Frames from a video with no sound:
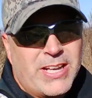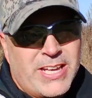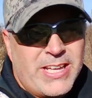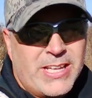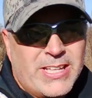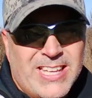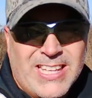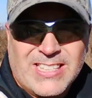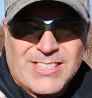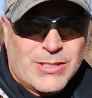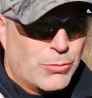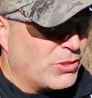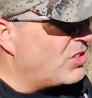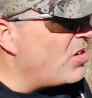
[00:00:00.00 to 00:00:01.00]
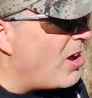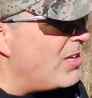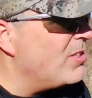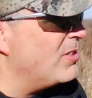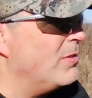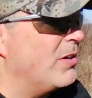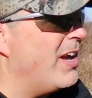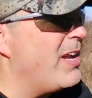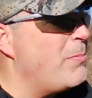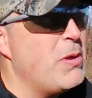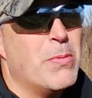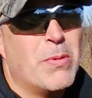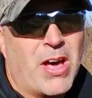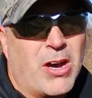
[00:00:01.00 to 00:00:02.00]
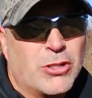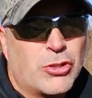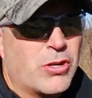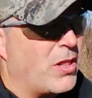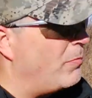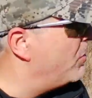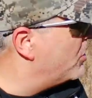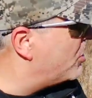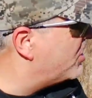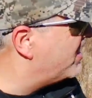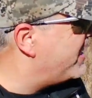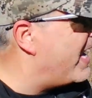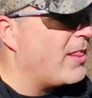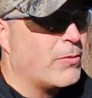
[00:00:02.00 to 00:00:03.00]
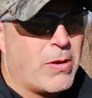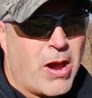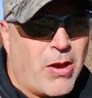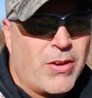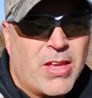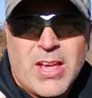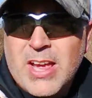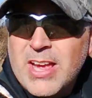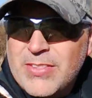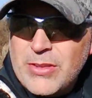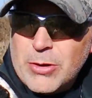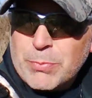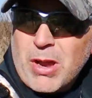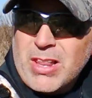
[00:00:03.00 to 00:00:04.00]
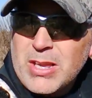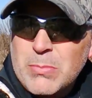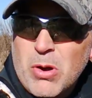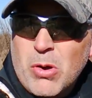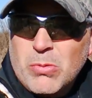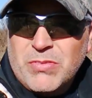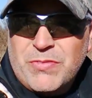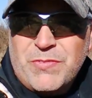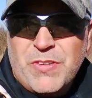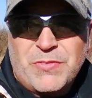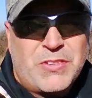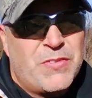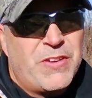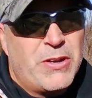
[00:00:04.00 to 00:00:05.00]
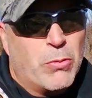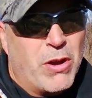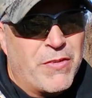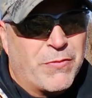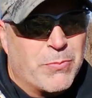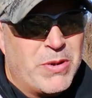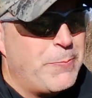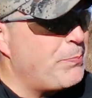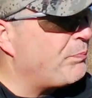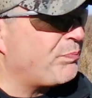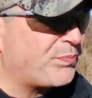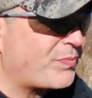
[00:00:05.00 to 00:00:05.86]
Canadian geese, and there was tons of them. There had to be about 100 of them. They're just standing around. They're probably about 50 feet away from me,